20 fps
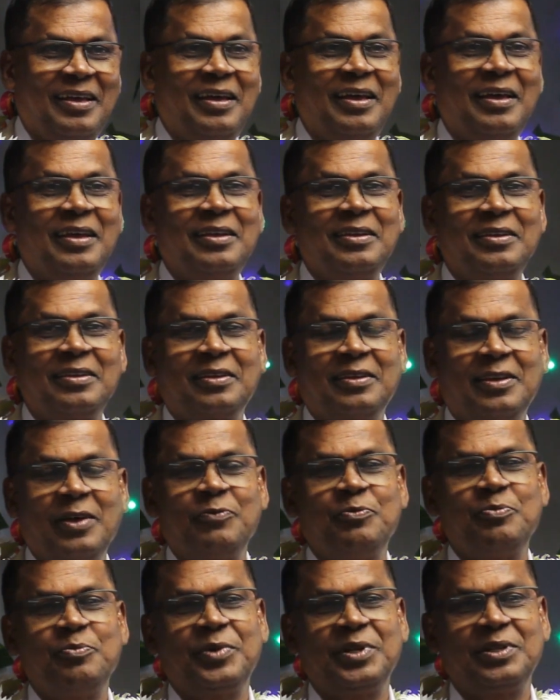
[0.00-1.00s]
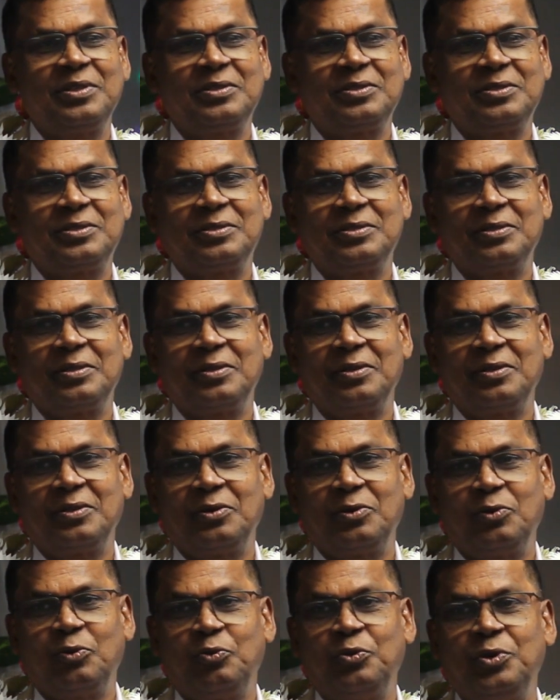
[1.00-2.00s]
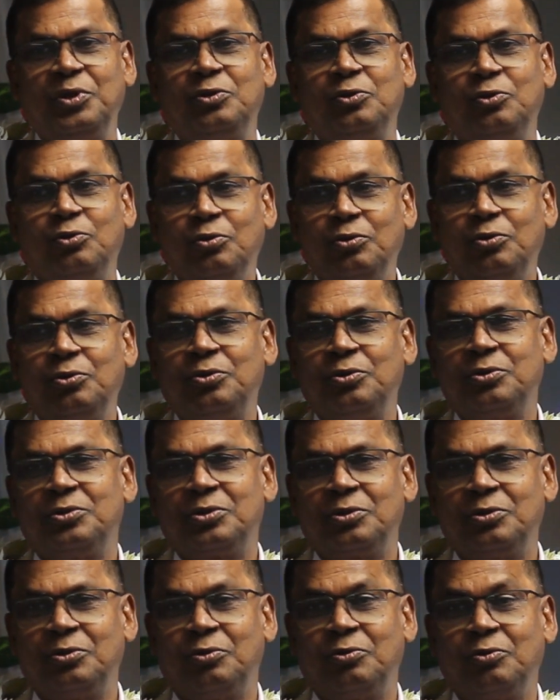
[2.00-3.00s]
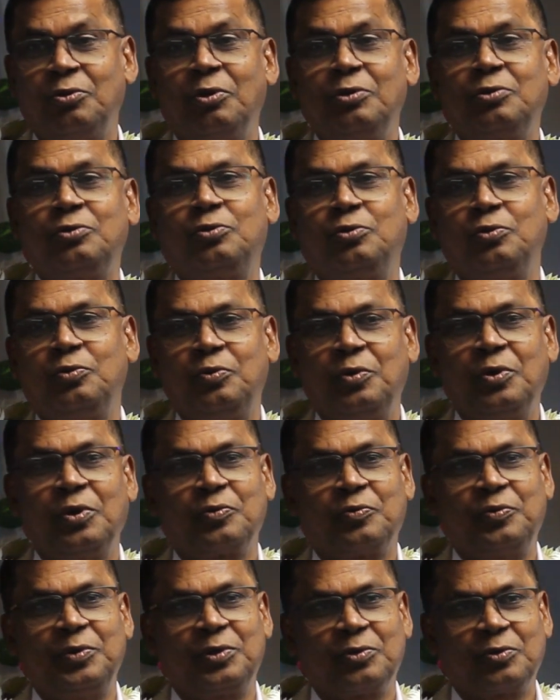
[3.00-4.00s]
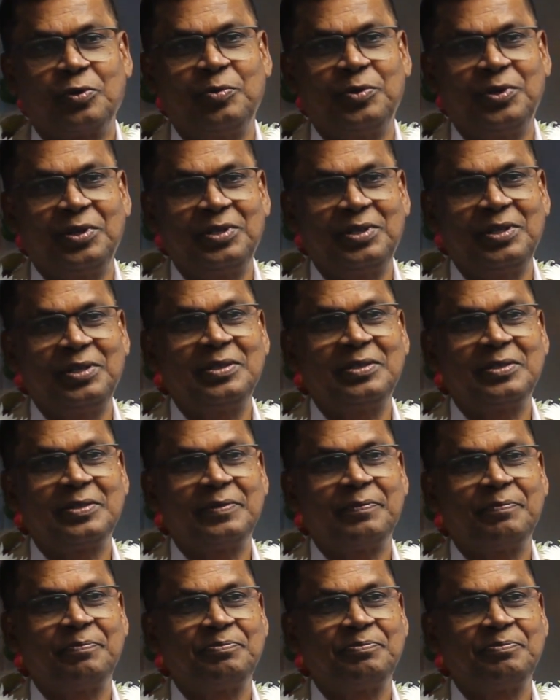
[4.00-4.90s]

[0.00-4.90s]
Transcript: and governments which choose not to work with communities